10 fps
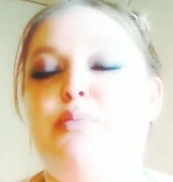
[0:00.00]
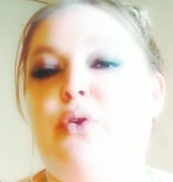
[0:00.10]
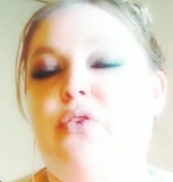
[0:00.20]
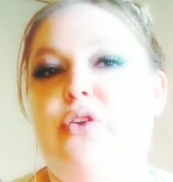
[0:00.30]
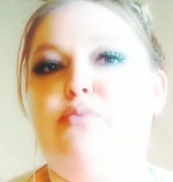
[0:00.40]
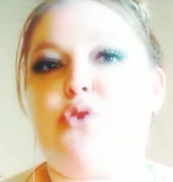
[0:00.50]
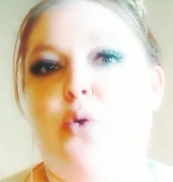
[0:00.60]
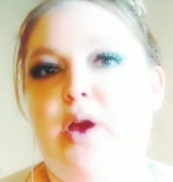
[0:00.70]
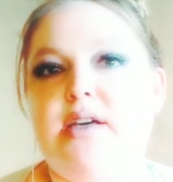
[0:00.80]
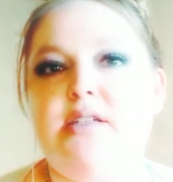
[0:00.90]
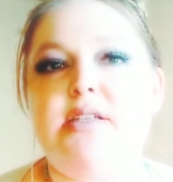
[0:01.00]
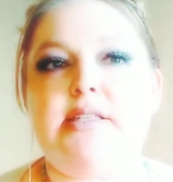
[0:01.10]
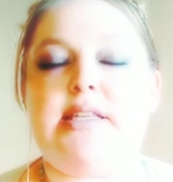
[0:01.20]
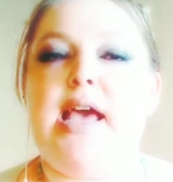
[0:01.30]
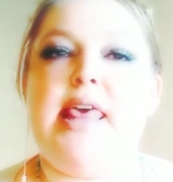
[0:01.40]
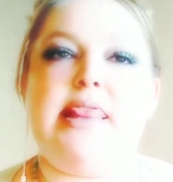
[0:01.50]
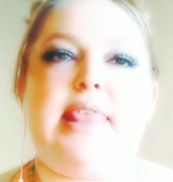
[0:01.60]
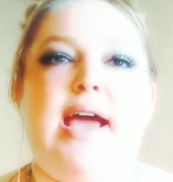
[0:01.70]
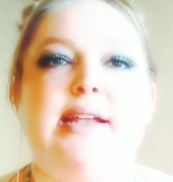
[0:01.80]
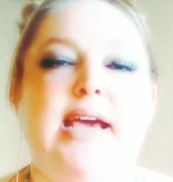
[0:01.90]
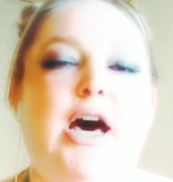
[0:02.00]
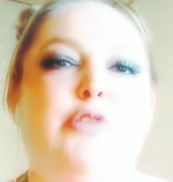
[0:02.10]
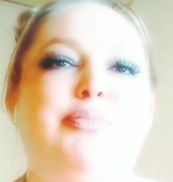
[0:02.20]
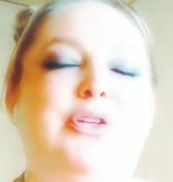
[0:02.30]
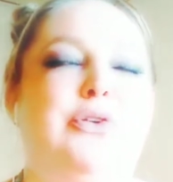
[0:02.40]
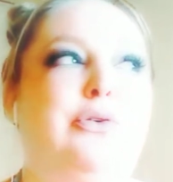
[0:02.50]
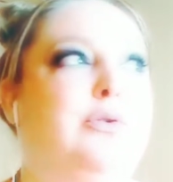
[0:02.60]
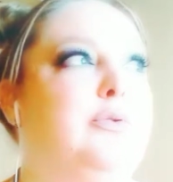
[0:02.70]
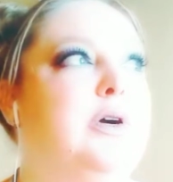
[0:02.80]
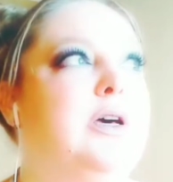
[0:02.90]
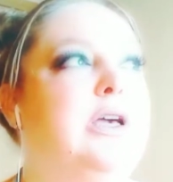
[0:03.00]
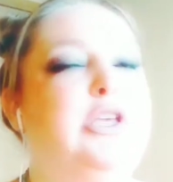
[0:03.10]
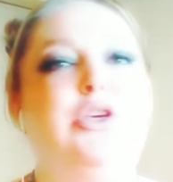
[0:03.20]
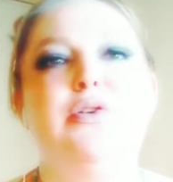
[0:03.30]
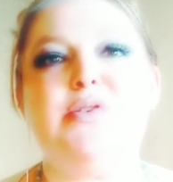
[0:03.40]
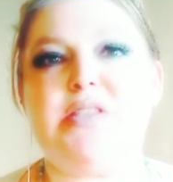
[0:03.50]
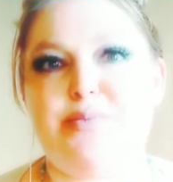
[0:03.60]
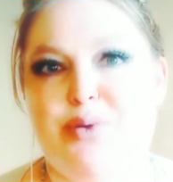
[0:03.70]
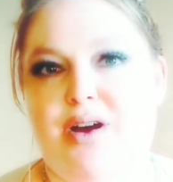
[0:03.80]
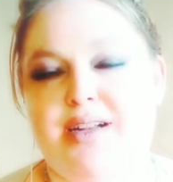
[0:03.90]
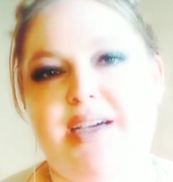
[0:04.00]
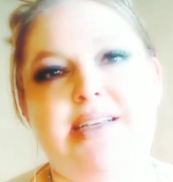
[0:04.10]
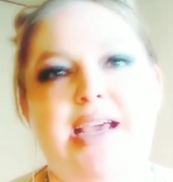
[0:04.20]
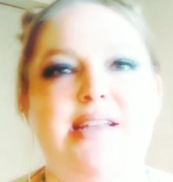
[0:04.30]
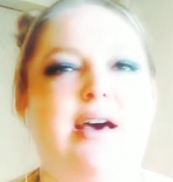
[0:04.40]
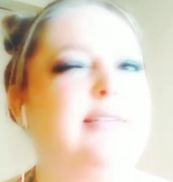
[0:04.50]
perfumed oils that help you use the product and